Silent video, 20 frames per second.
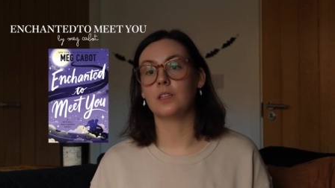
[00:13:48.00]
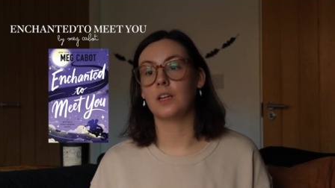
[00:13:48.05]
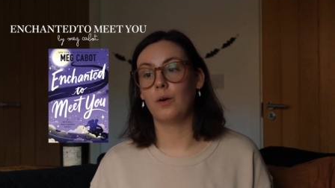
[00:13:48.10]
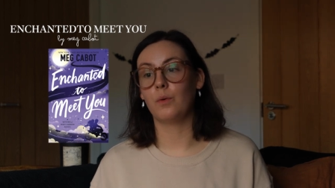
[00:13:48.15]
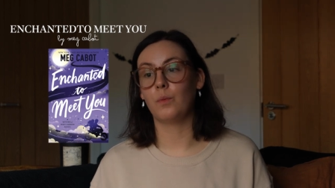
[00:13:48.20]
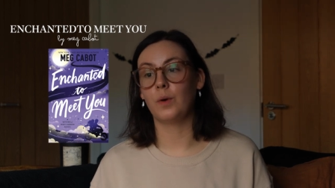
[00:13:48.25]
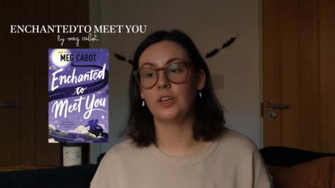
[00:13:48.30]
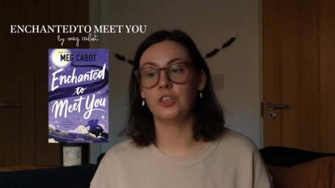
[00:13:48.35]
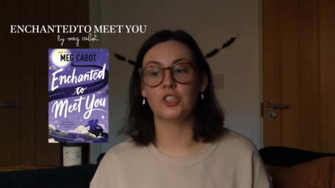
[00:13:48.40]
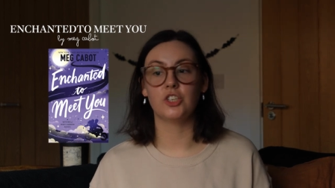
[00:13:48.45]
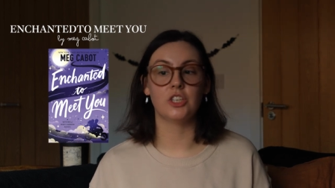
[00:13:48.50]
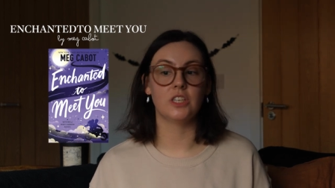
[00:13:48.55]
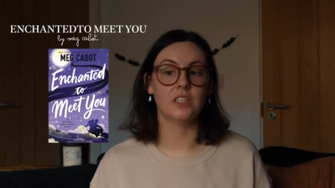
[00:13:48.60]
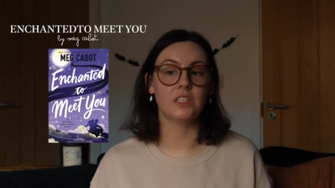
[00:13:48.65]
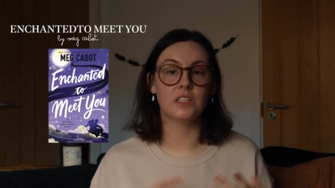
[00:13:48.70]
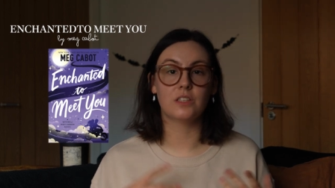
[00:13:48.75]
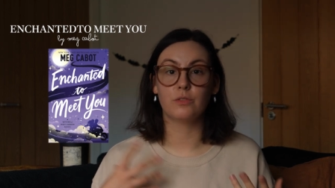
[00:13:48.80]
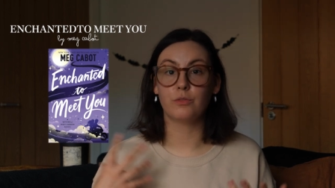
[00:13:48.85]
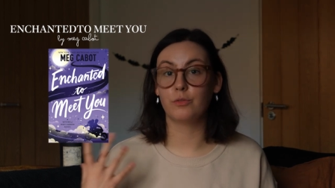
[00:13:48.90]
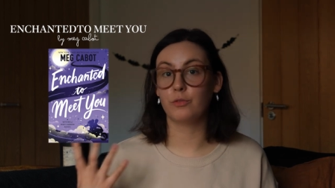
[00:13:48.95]
when
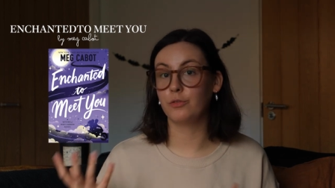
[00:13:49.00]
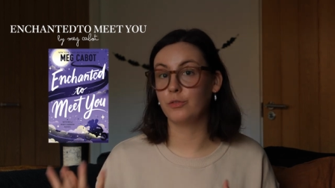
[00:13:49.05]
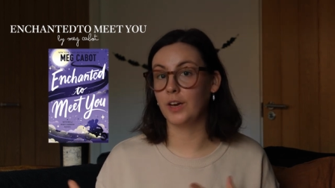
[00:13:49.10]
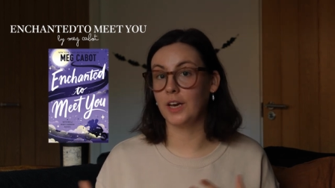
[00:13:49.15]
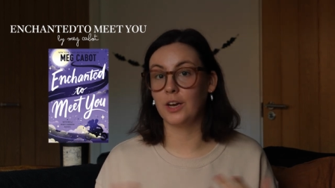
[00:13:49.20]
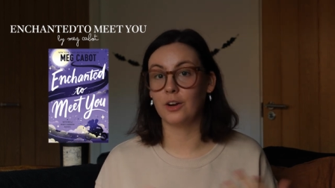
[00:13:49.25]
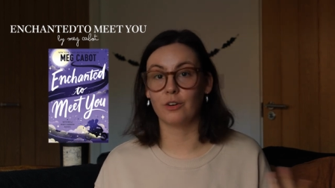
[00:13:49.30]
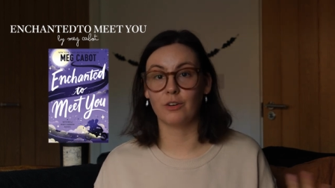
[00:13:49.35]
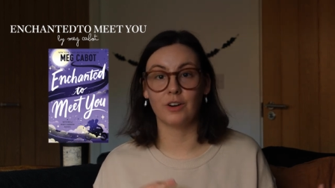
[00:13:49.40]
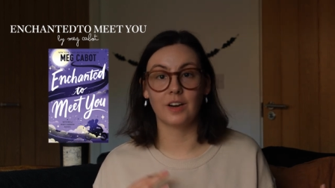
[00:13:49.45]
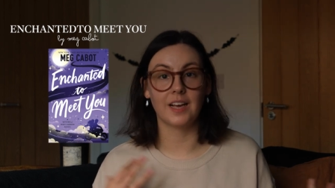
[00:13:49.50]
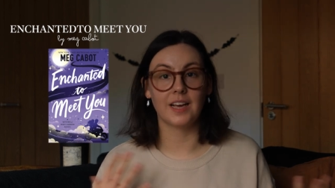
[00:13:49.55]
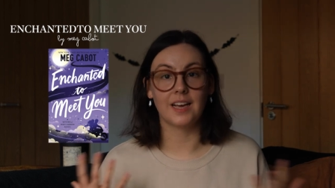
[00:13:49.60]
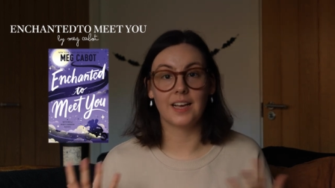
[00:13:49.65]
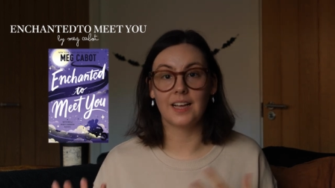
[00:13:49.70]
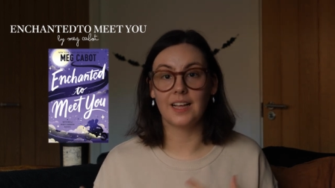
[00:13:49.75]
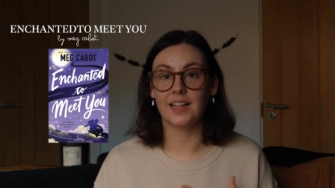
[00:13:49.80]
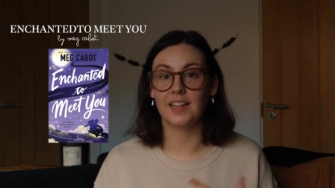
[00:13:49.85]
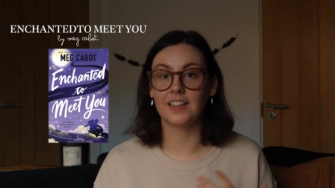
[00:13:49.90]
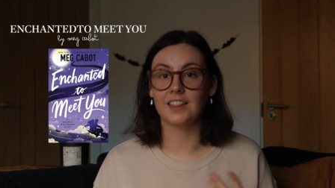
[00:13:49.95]
she's
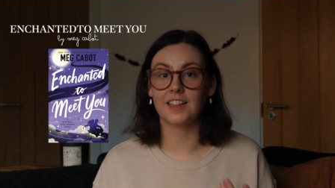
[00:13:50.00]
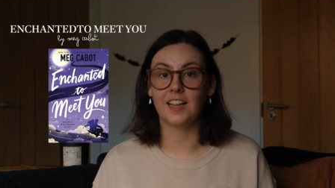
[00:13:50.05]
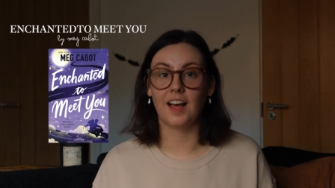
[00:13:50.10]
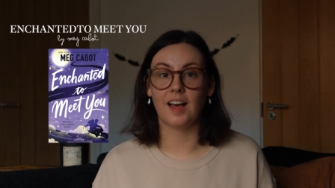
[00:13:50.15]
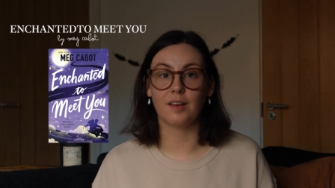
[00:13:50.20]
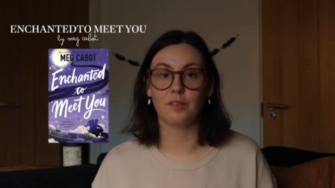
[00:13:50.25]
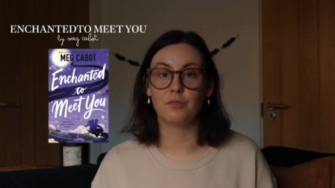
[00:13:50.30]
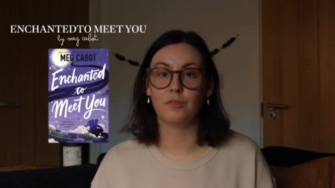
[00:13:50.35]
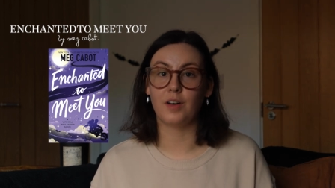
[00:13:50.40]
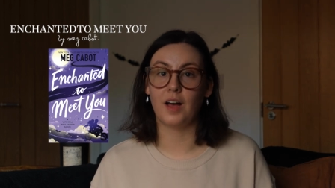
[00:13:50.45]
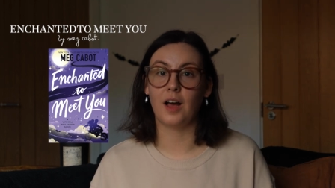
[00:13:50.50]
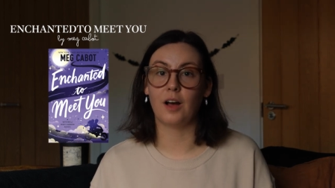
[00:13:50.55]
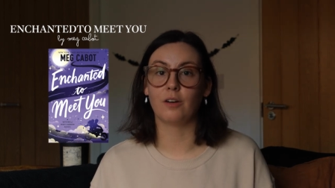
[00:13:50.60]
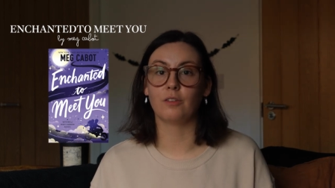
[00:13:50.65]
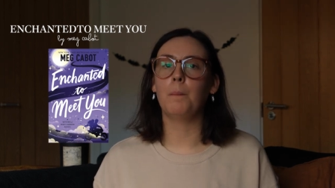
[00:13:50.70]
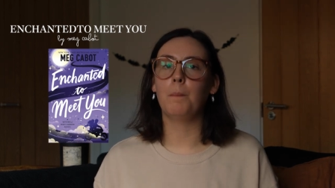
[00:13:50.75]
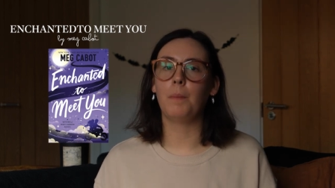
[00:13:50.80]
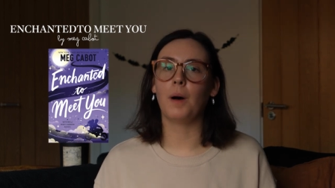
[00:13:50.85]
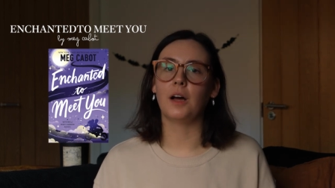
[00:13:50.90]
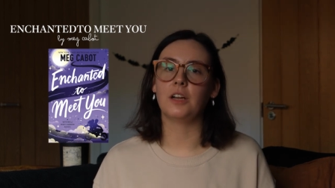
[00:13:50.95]
figuring life
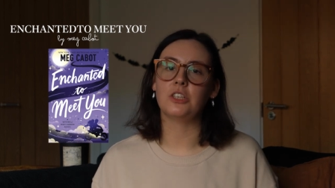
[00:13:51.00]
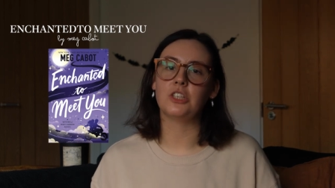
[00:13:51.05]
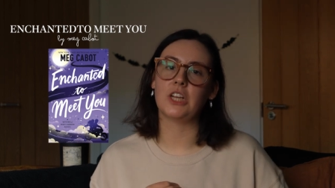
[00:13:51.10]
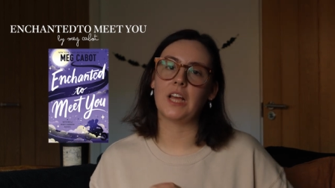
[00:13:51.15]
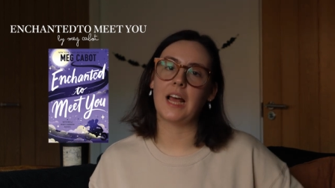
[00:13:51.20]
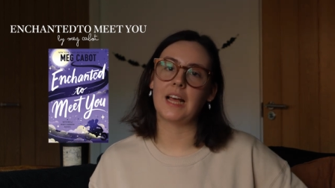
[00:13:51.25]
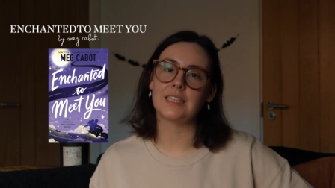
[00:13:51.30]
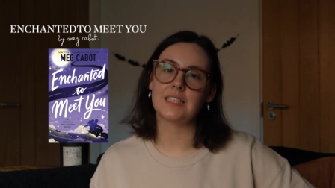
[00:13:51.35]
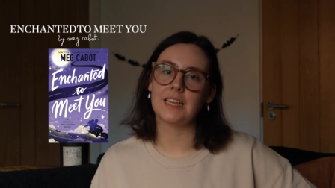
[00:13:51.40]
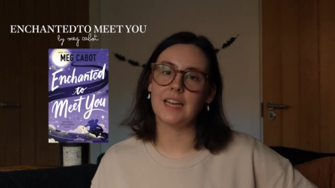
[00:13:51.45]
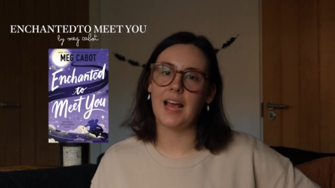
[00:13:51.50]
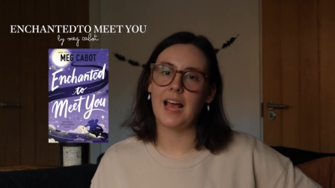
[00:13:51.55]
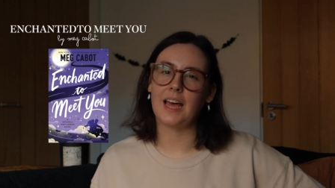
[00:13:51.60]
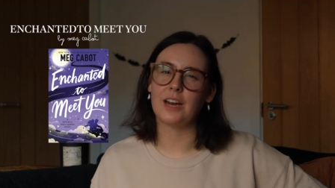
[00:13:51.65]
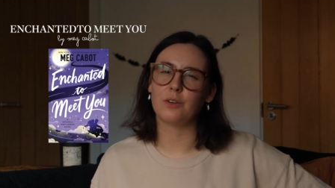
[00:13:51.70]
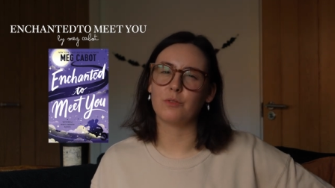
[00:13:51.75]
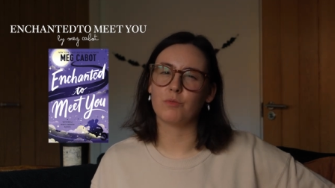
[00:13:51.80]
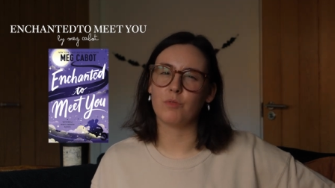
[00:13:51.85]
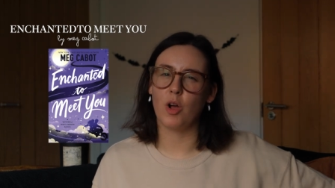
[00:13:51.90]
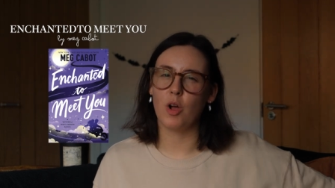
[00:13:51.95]
out, but she hasn't
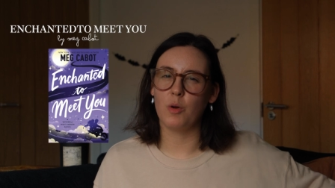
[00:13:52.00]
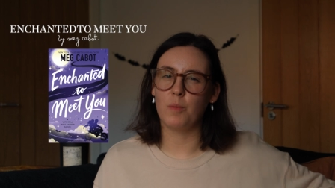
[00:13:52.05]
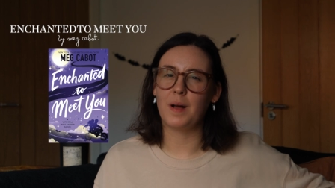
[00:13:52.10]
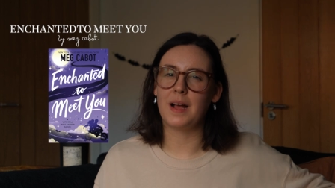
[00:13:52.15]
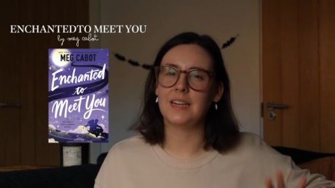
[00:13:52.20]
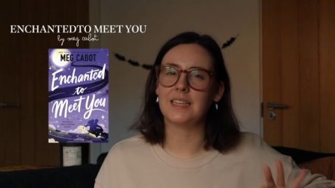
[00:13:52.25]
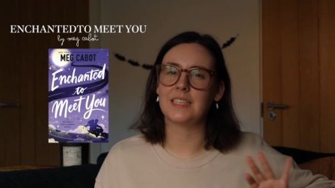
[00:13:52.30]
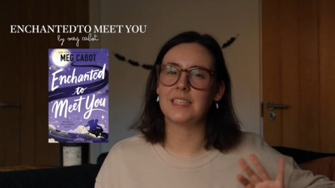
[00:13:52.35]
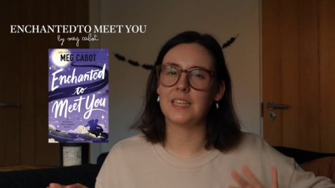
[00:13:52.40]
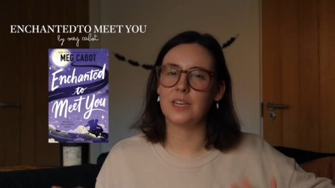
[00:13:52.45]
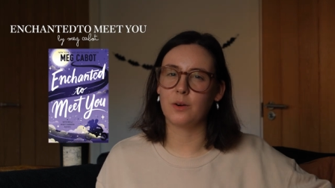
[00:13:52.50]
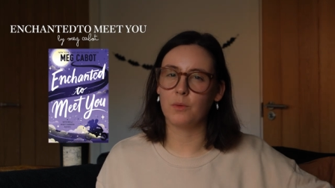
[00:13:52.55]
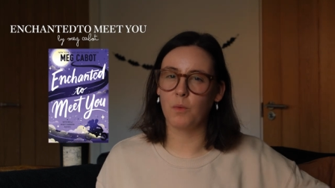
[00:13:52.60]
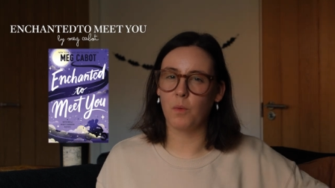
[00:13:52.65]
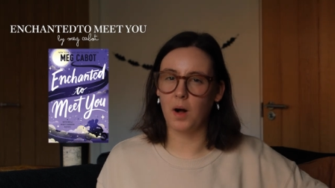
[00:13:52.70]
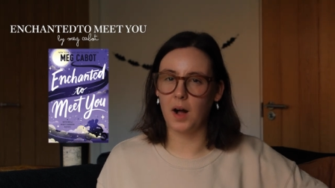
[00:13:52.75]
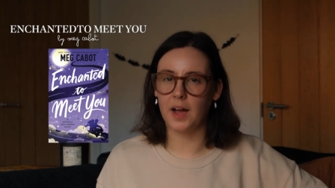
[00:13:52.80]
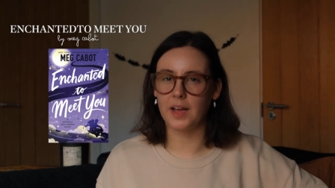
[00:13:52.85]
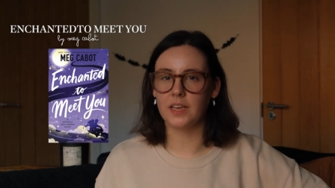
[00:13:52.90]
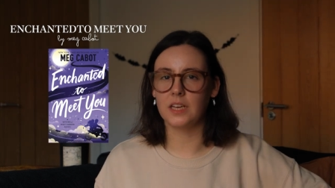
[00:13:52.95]
had a romance in a
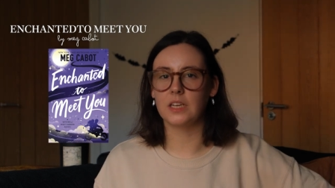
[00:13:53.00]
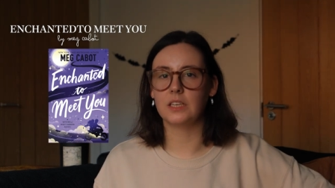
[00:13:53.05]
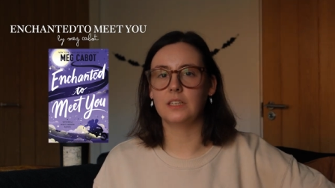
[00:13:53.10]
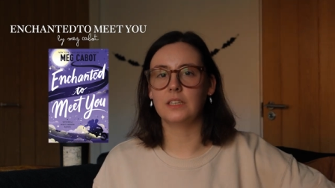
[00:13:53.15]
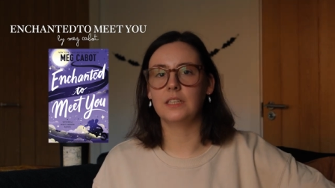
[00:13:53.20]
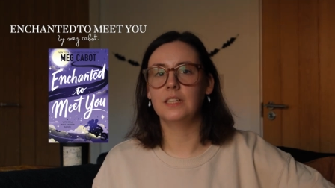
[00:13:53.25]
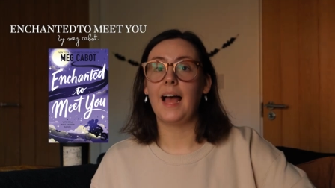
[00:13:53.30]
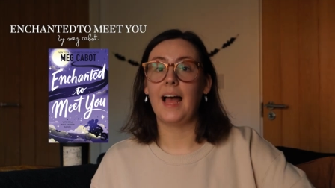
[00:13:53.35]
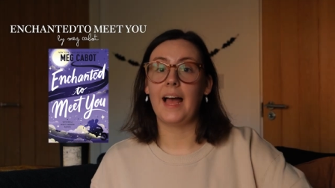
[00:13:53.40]
while,